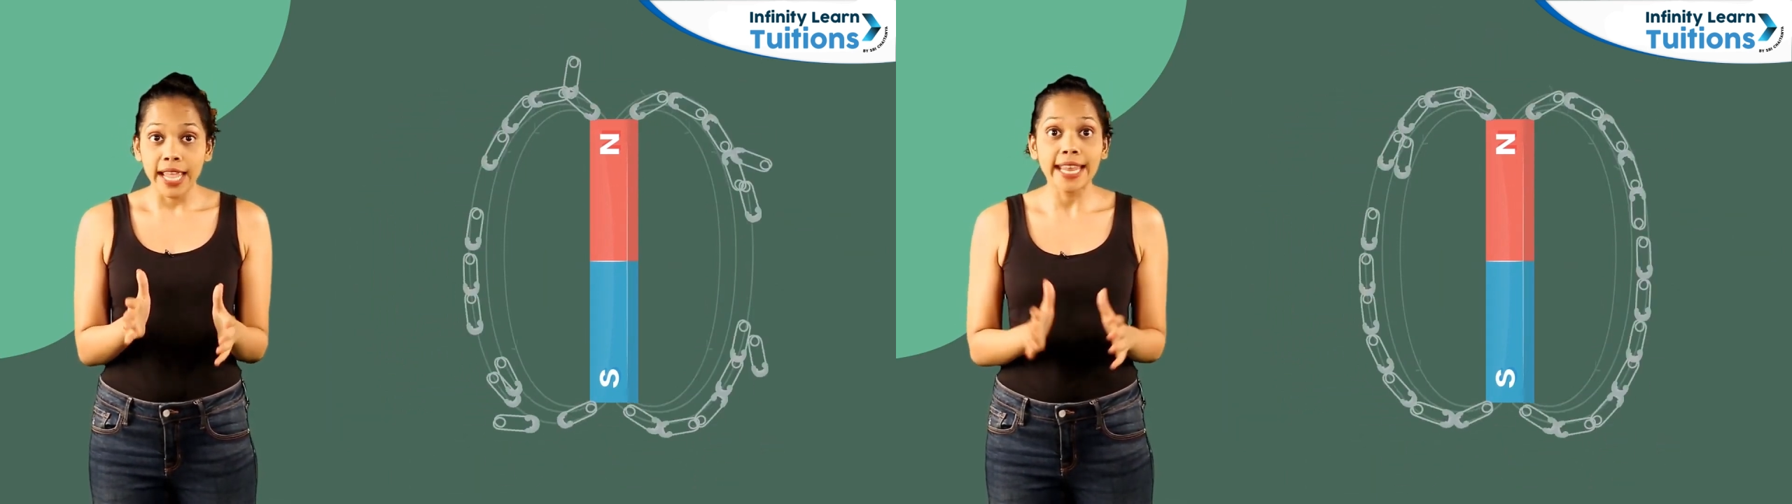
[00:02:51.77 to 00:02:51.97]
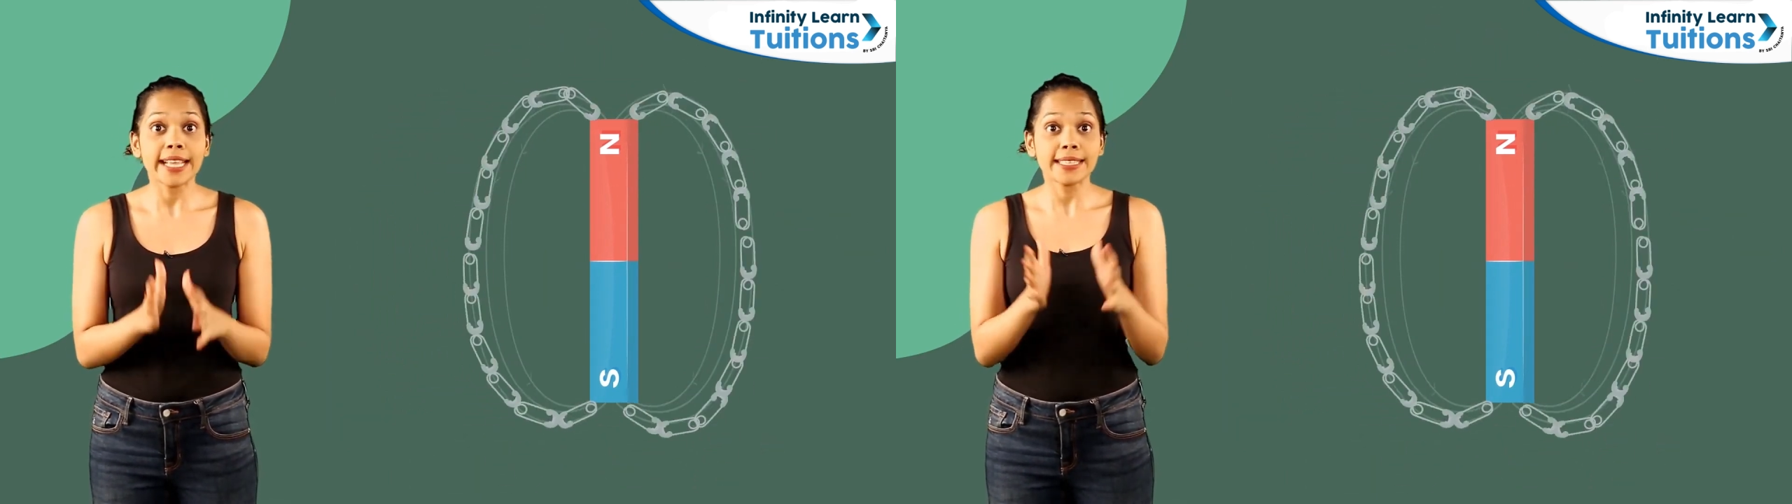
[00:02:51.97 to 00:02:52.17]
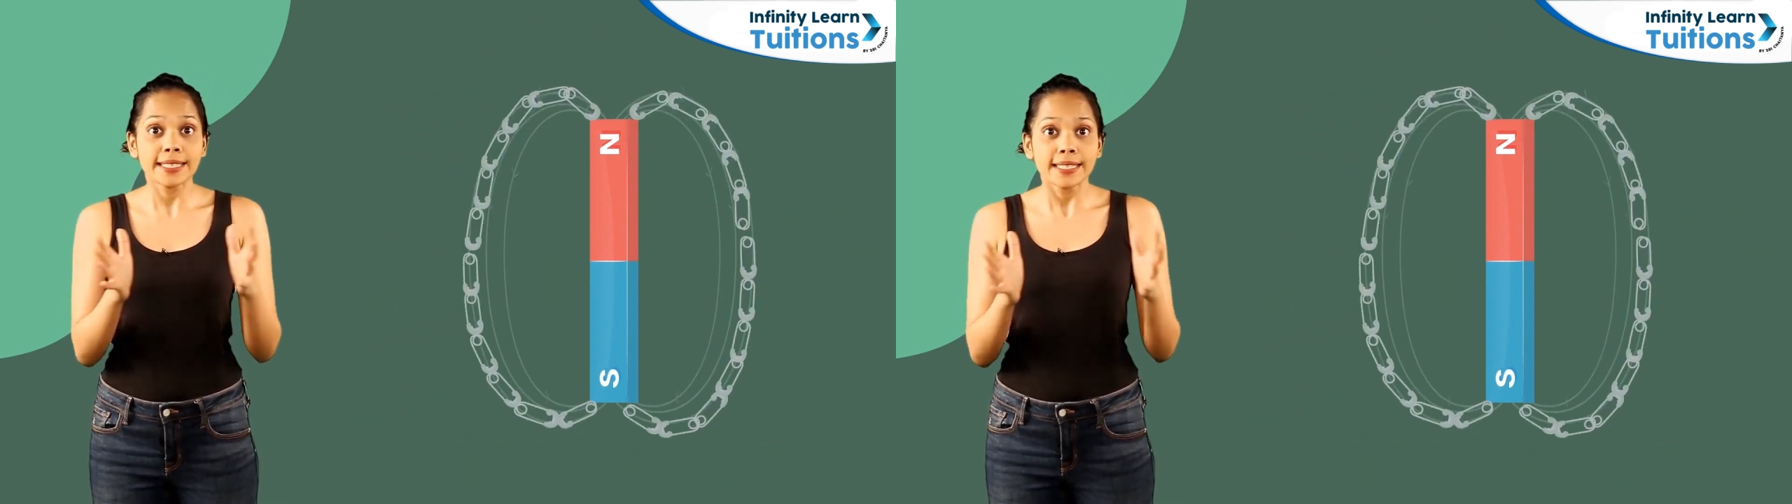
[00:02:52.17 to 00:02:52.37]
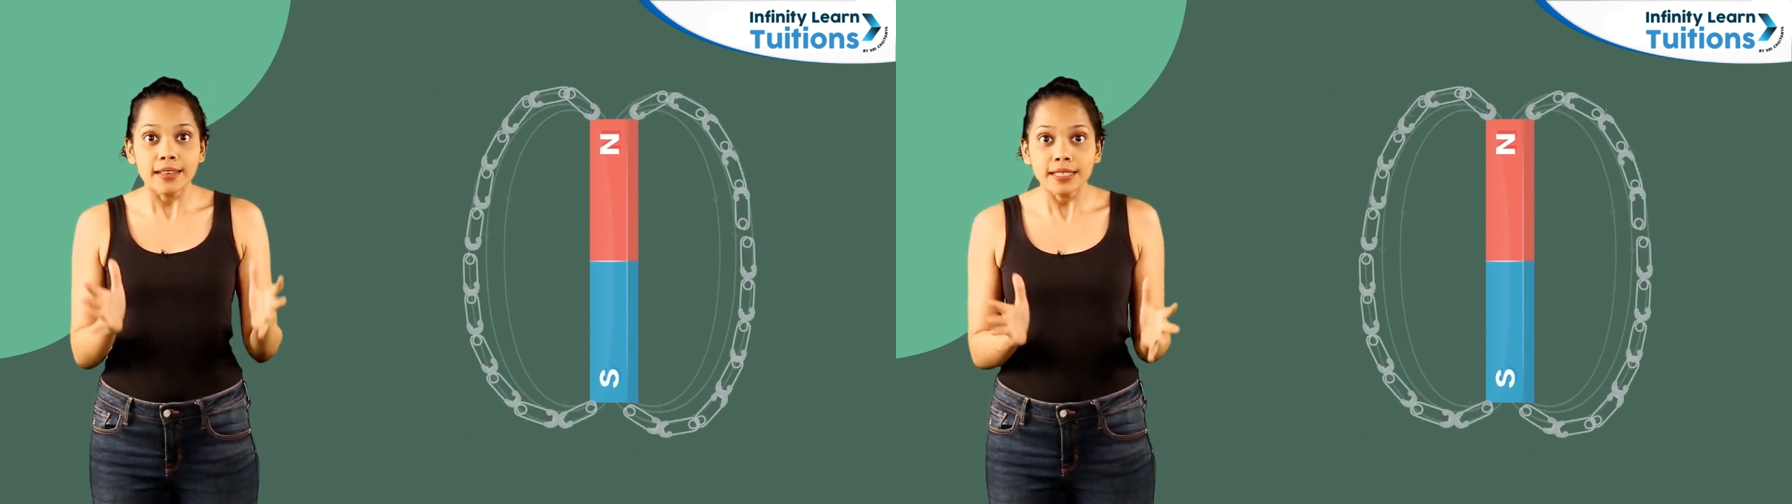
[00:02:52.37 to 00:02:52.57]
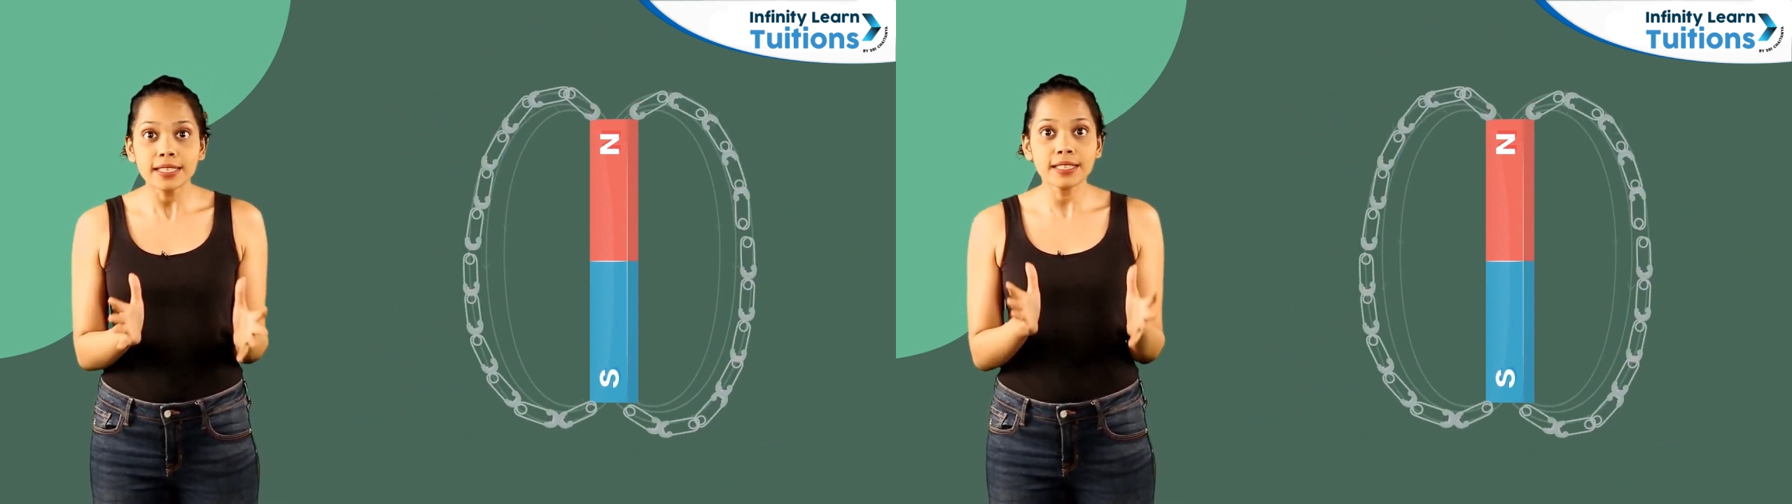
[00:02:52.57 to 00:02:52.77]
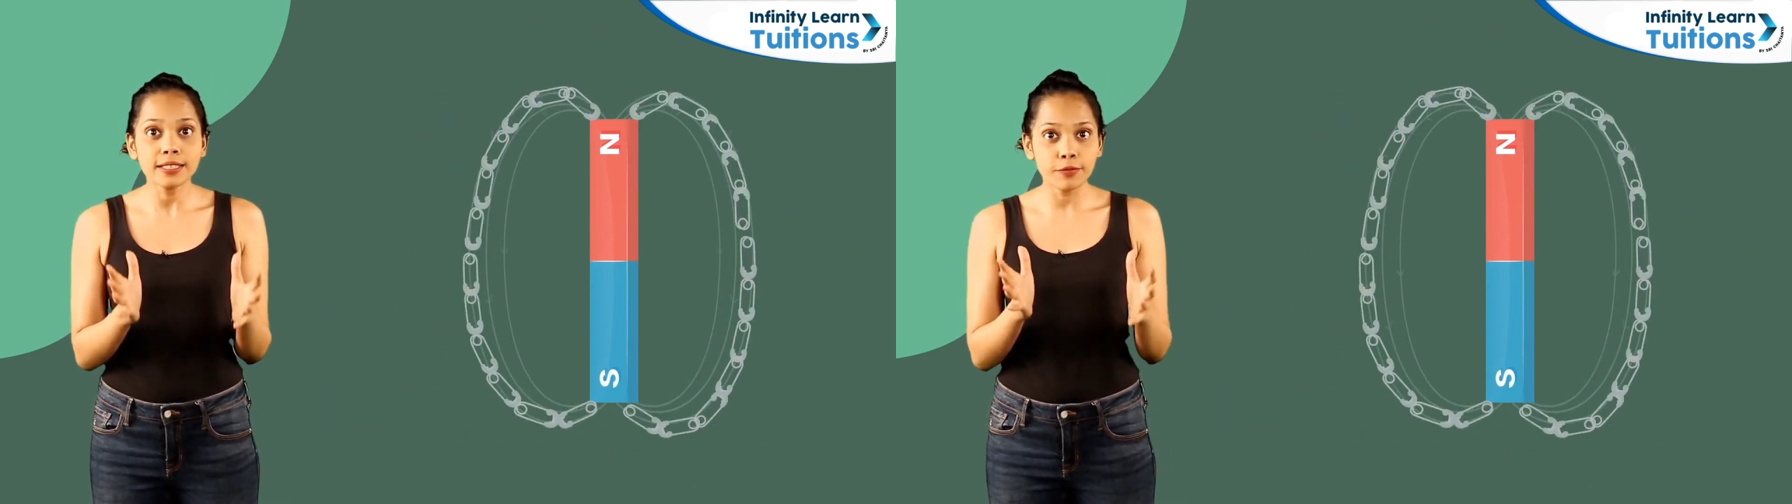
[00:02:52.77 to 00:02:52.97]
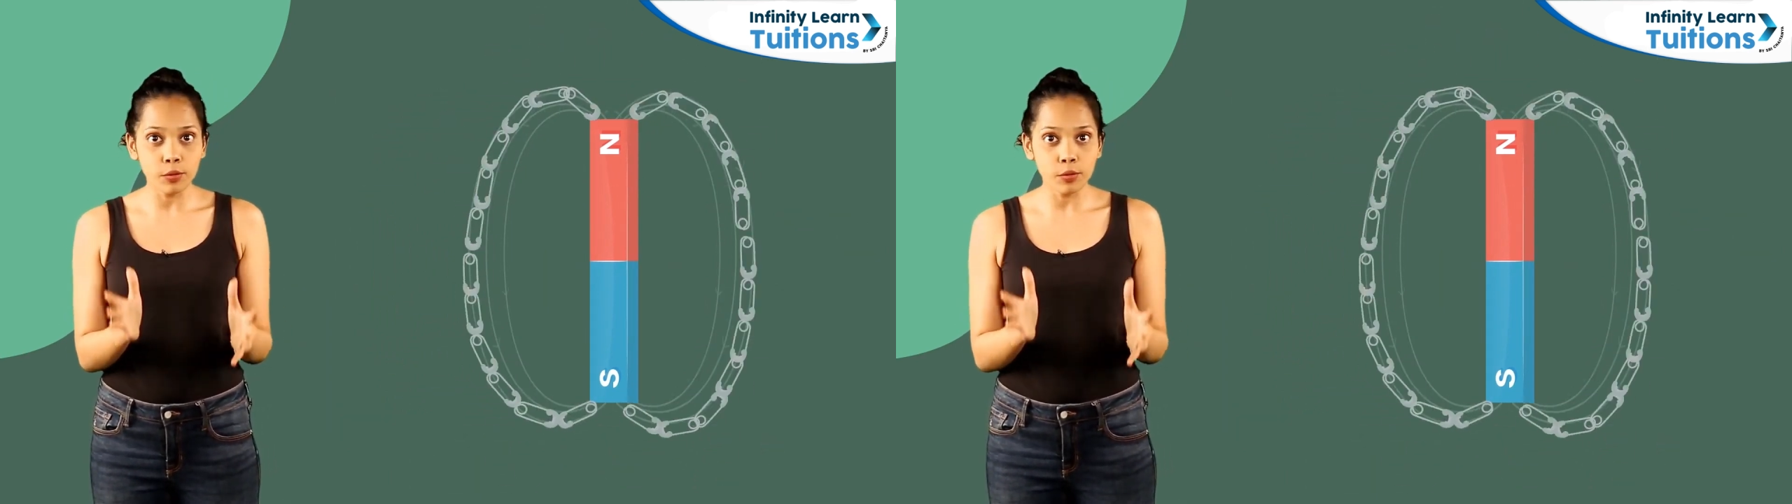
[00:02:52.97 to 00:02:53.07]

it exerted its